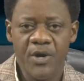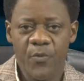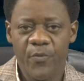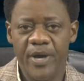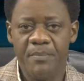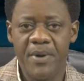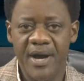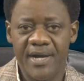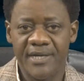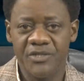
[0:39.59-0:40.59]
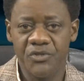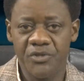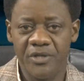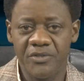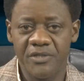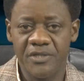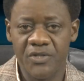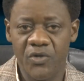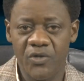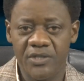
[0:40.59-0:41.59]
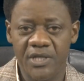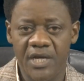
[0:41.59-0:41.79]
We are back as usual to discuss